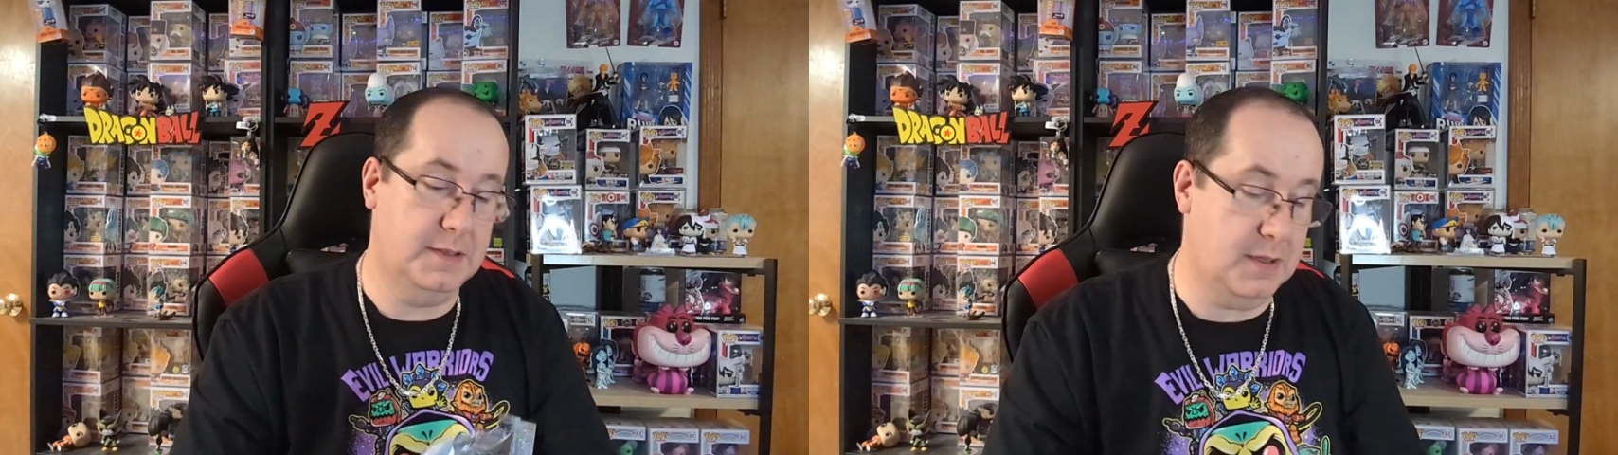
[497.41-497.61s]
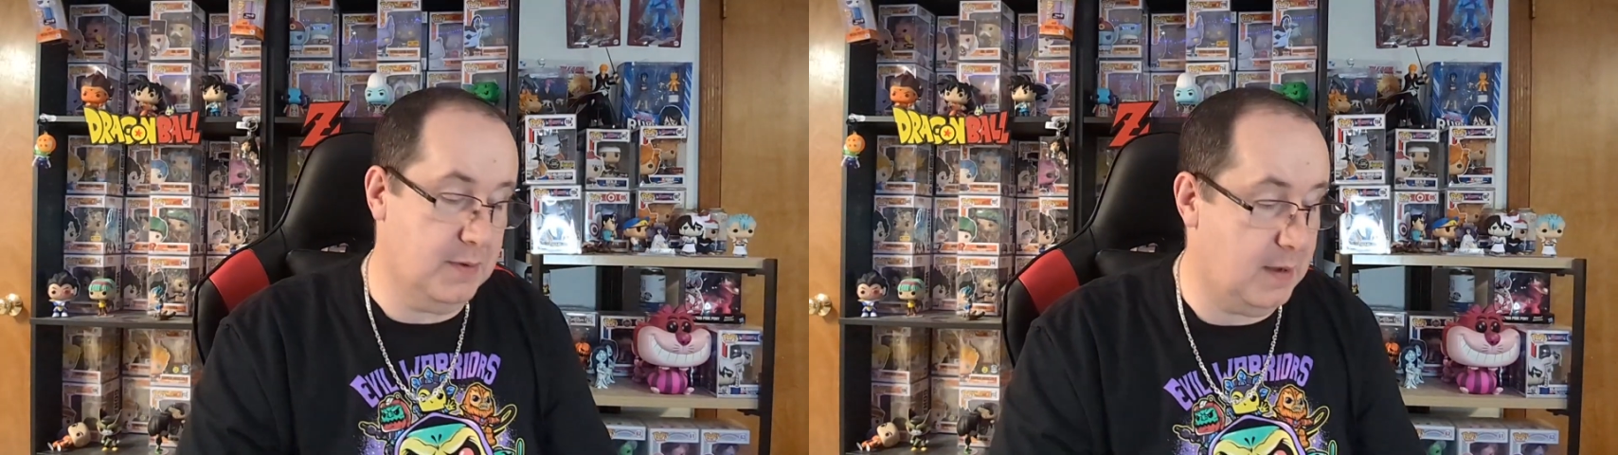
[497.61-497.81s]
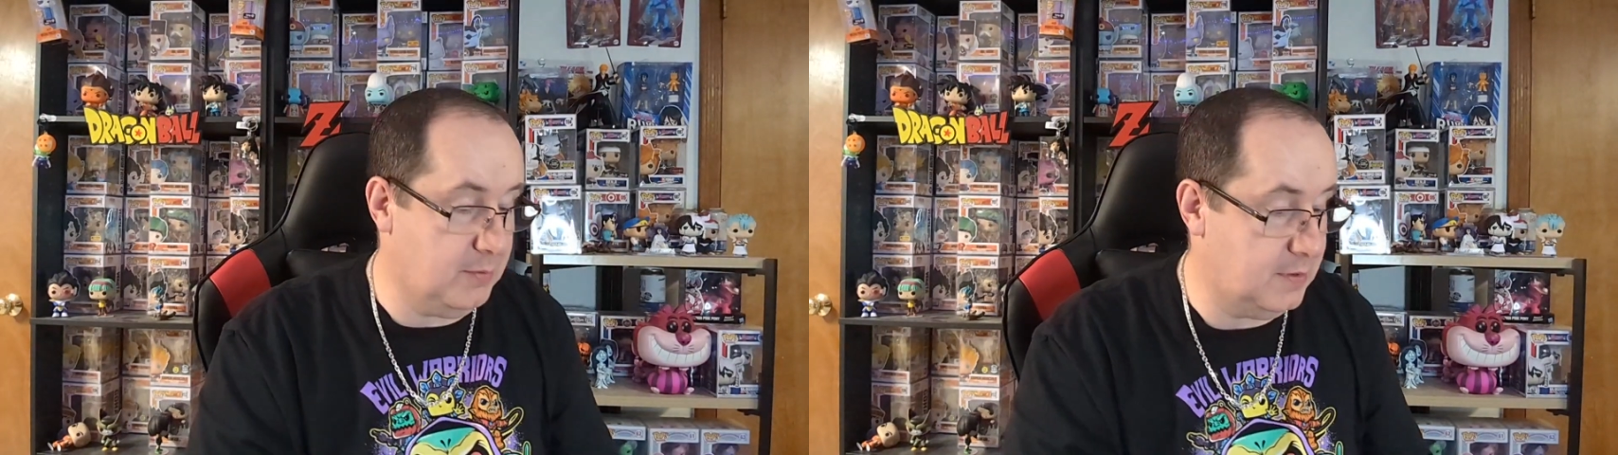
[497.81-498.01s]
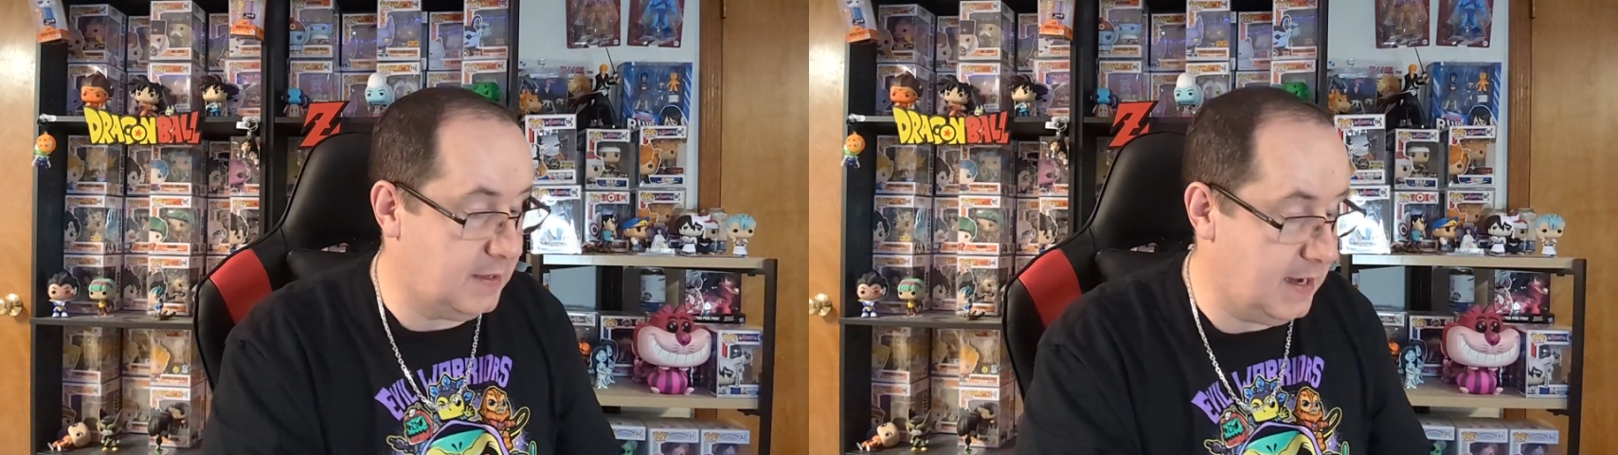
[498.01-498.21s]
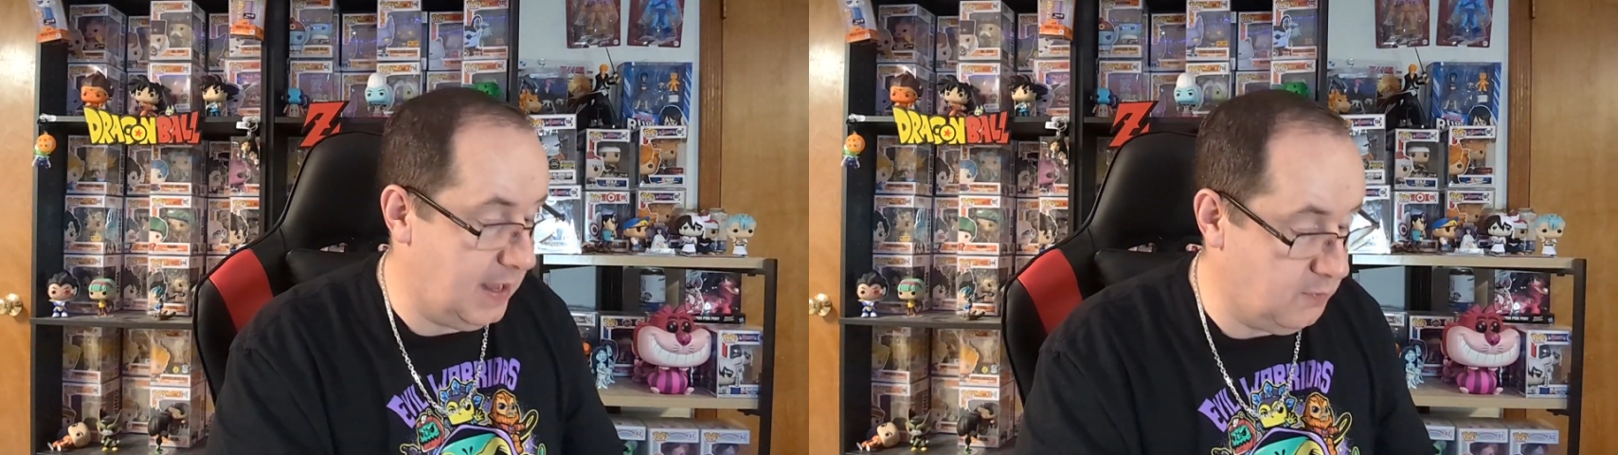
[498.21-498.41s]
See what I'm
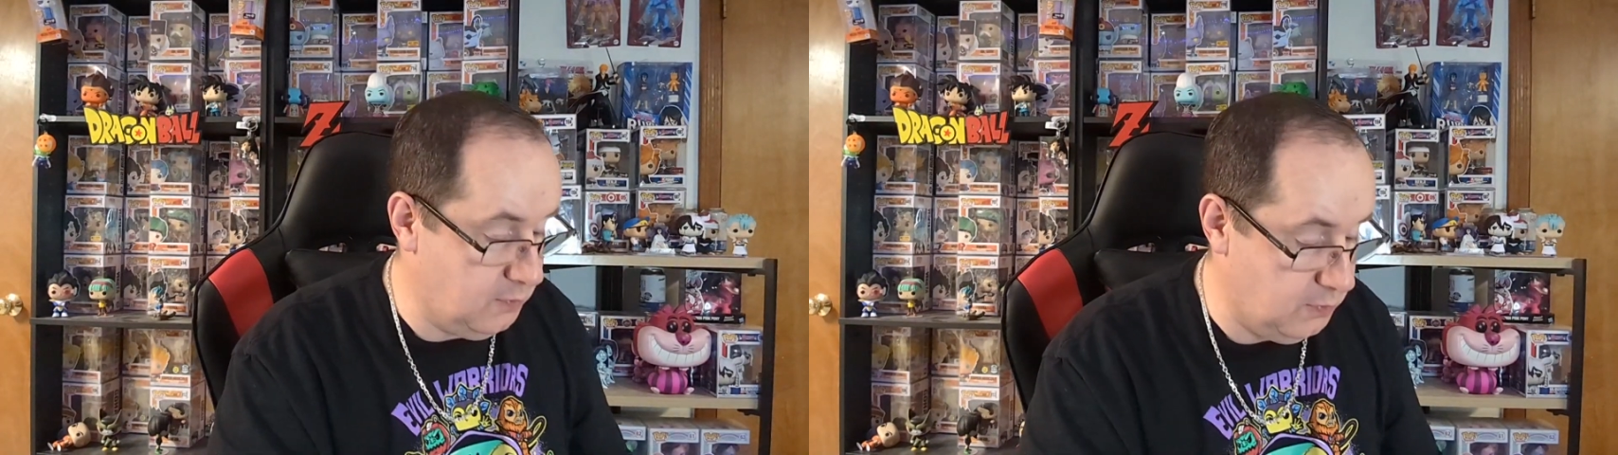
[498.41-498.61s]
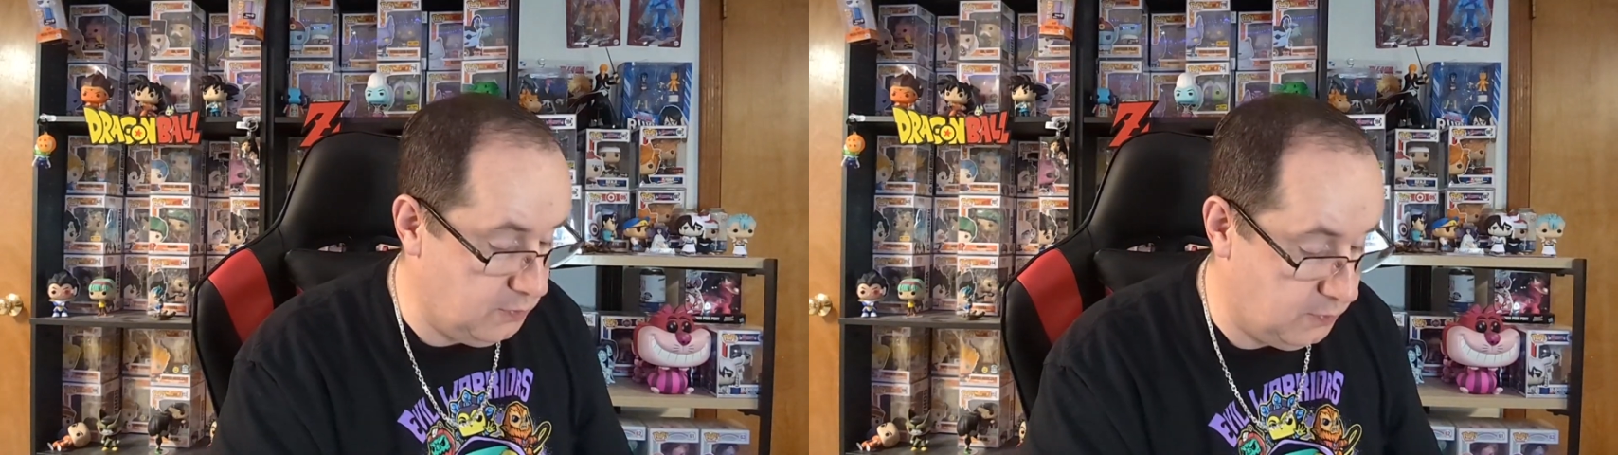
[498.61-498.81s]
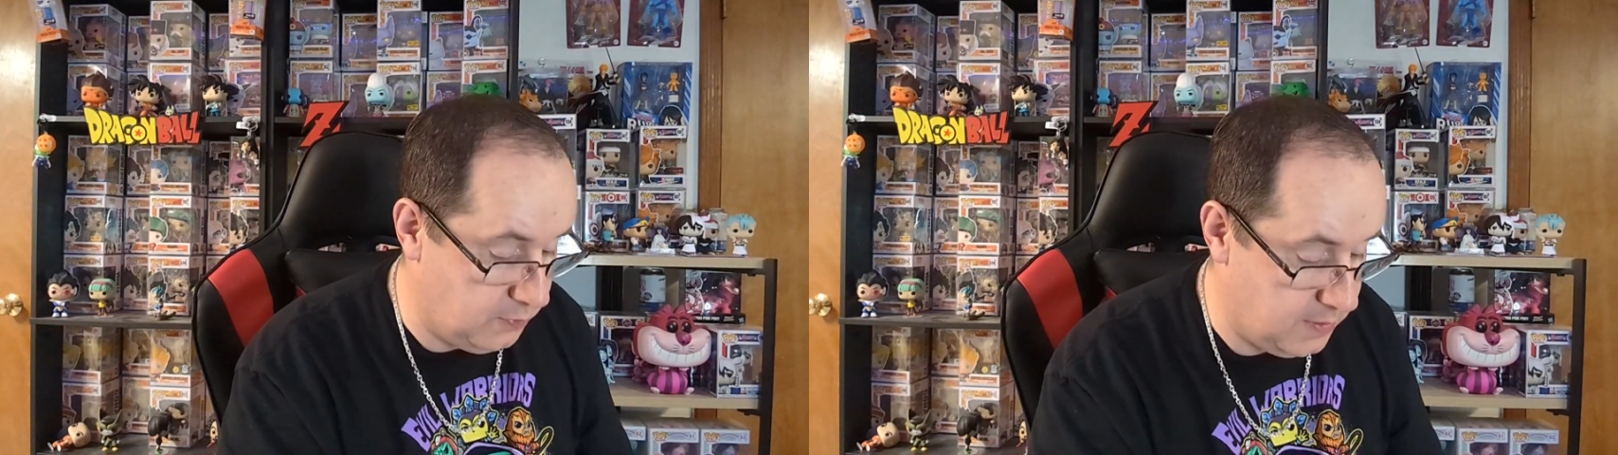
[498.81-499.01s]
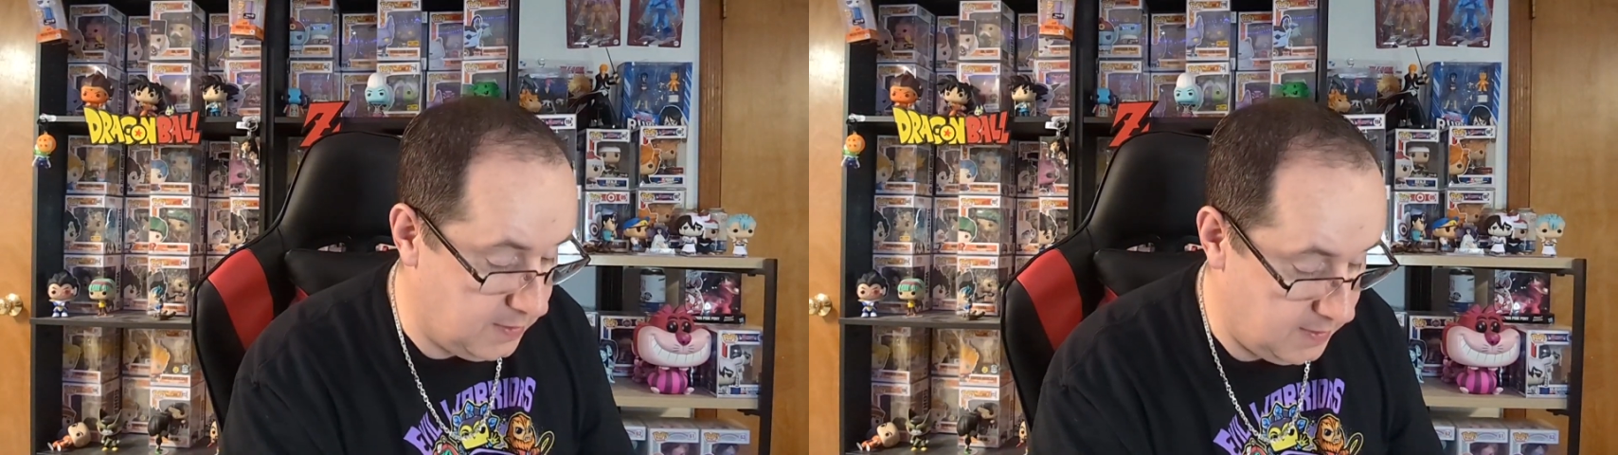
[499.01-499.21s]
looking at. Ooh,